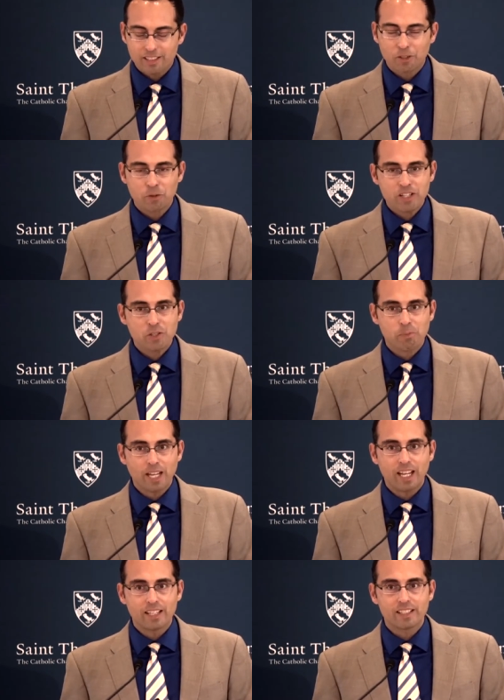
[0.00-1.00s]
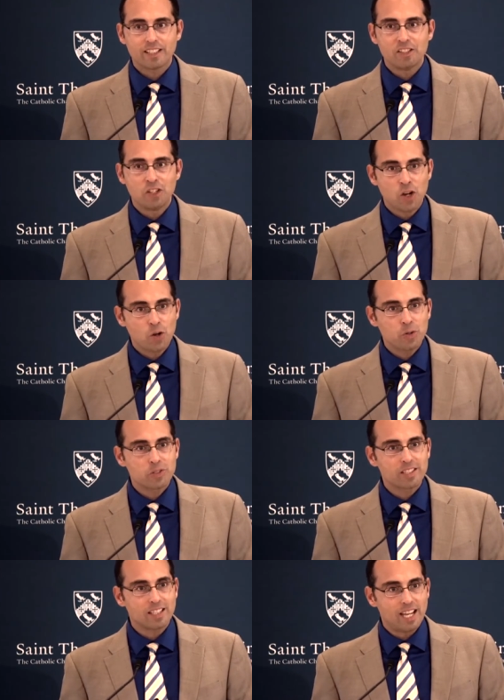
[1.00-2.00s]
The rich man
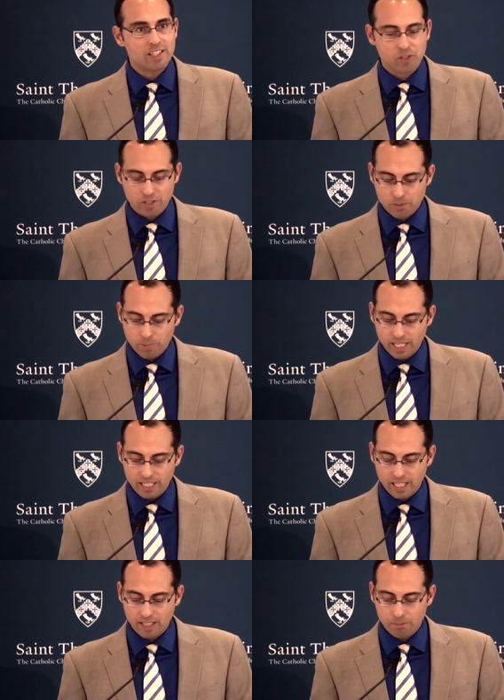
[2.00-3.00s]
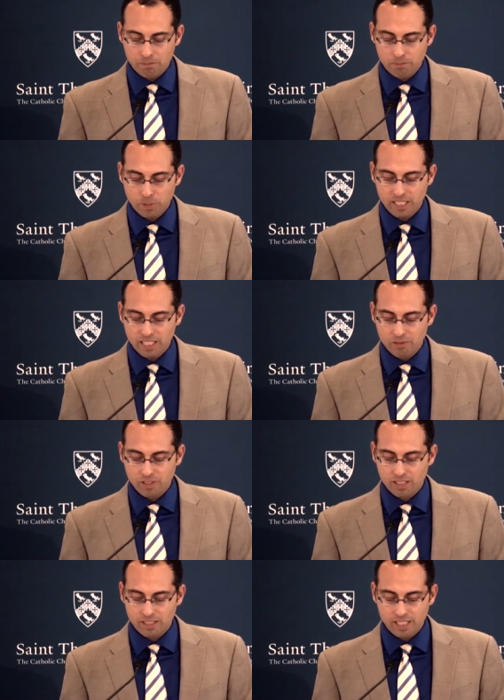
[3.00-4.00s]
knows Lazarus by name, but
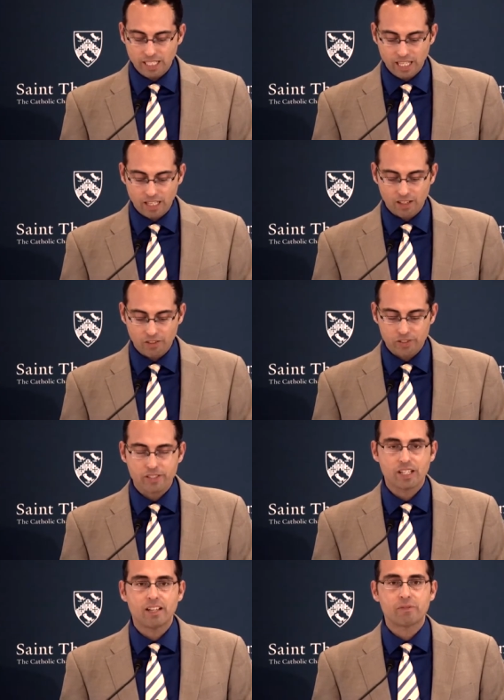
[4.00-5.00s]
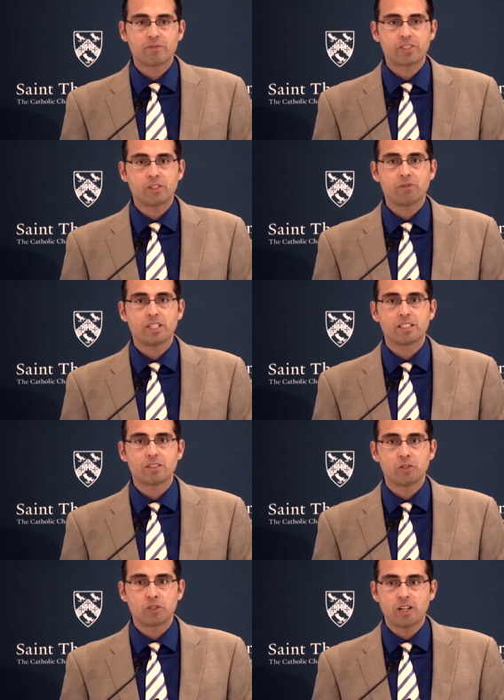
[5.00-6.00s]
even in hell does not see fit
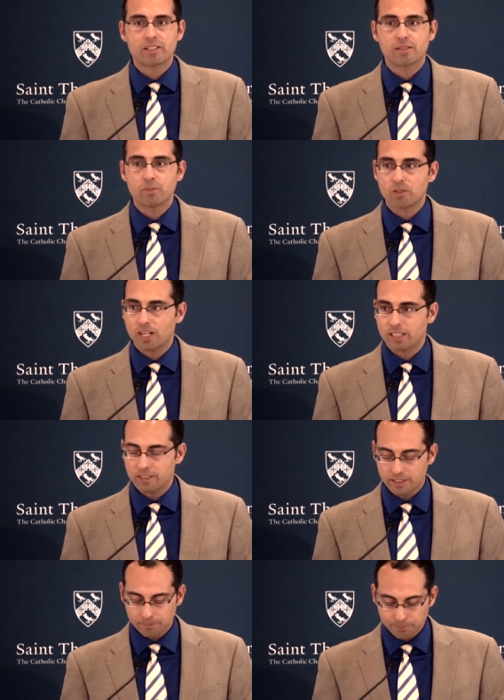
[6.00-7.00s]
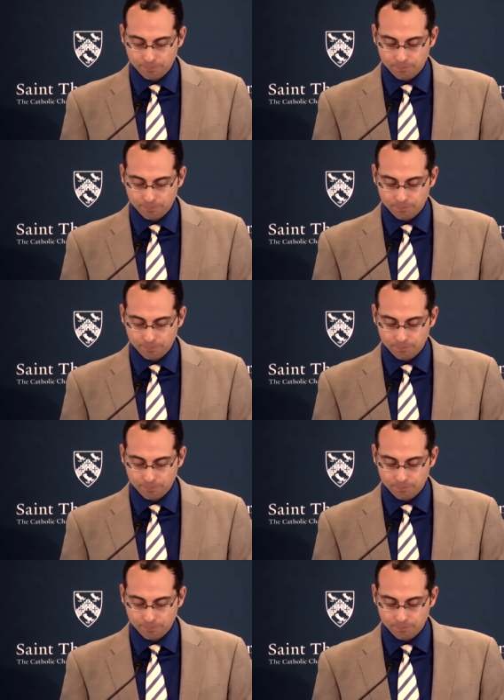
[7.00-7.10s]
to address him directly.